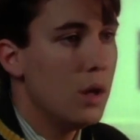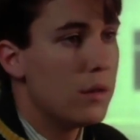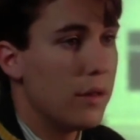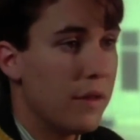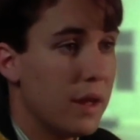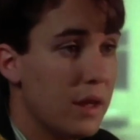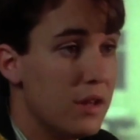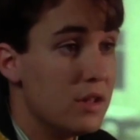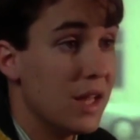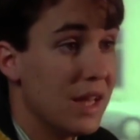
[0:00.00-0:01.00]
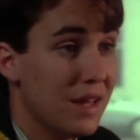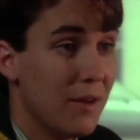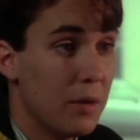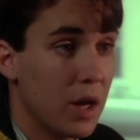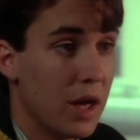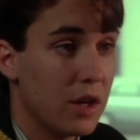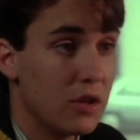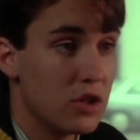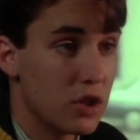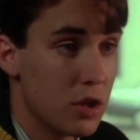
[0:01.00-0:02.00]
the thing is, lately I've been kind of
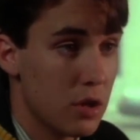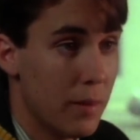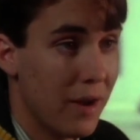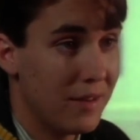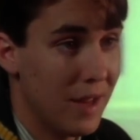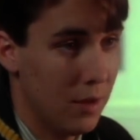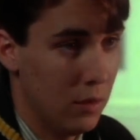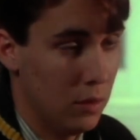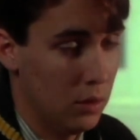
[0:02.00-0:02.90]
concerned about Dale.